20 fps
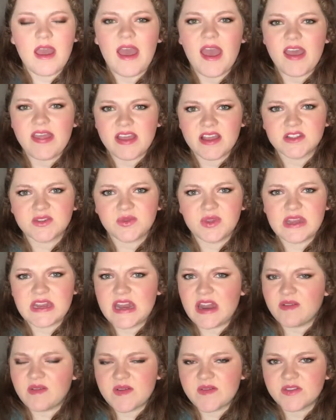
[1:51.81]
And that's really
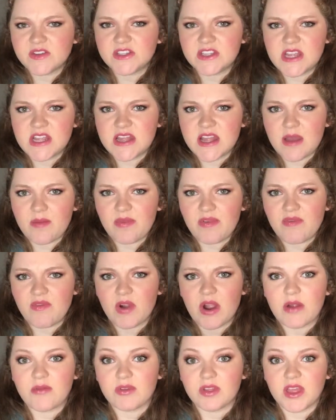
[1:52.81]
neat. I've never seen that
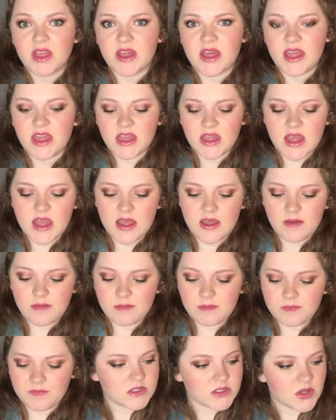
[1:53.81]
before. I really like that.
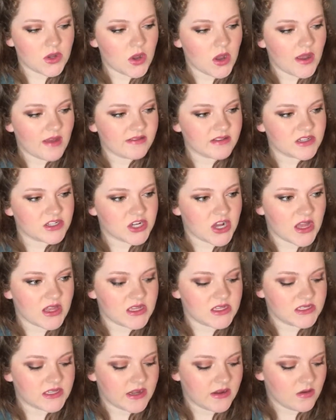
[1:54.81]
So I'll have to try
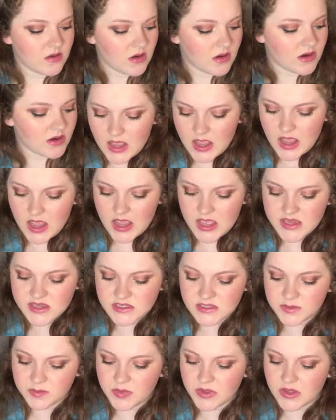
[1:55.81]
this out.
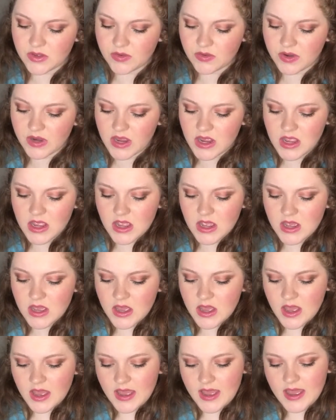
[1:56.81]
Ace Beauty
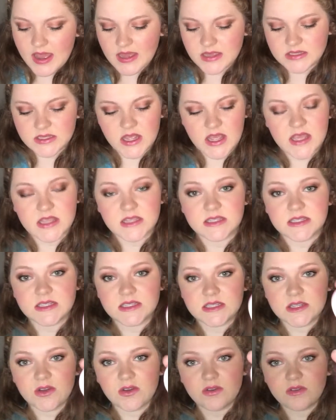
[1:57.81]
has a
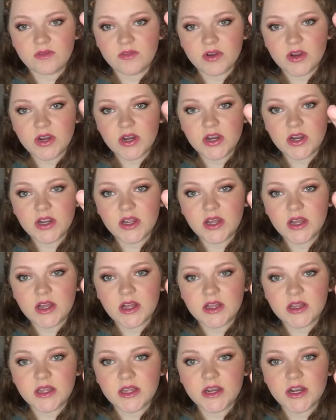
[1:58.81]
silver
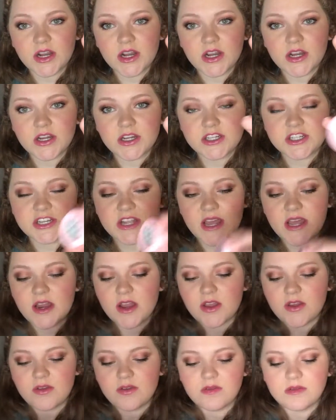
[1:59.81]
glitter
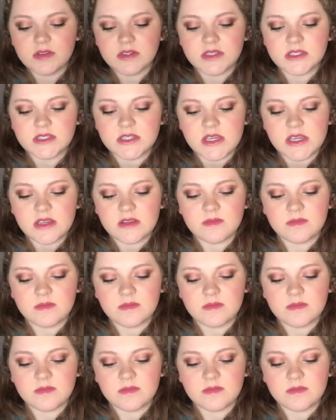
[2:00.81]
shadow. Let's see.